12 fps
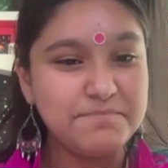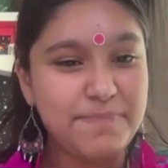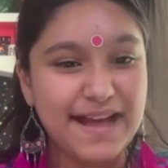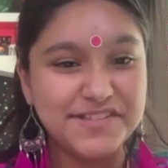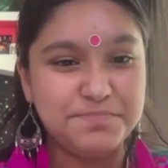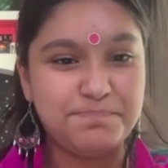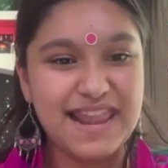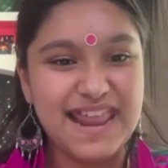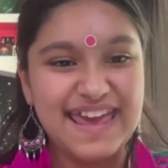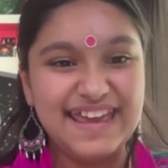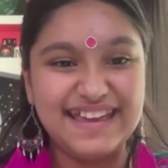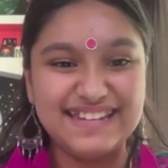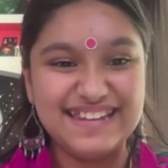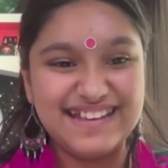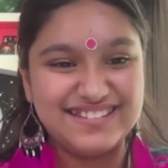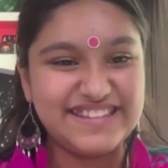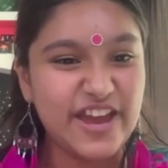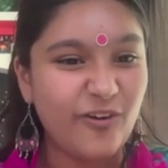bands playing, and
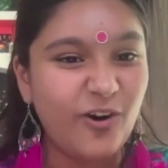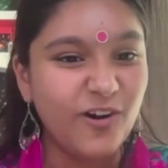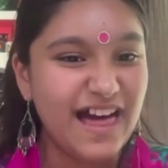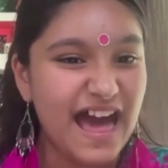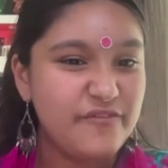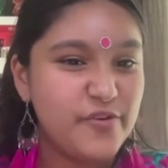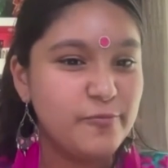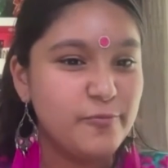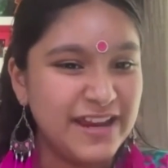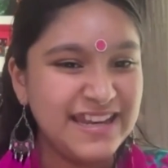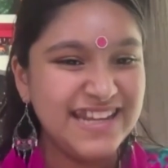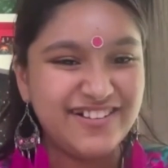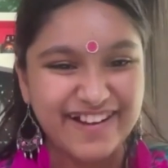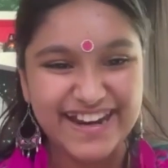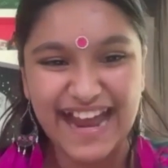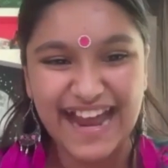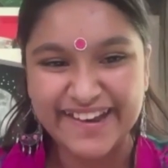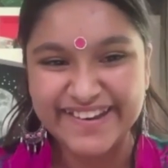yes, they all have a really great
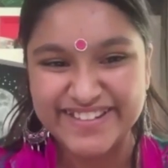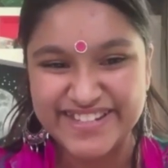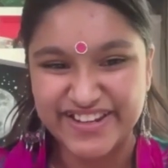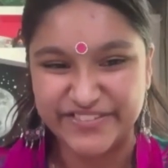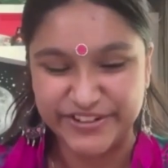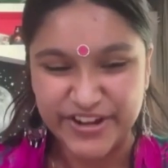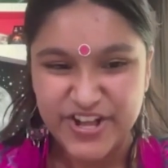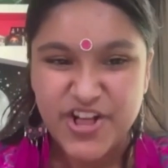attitude.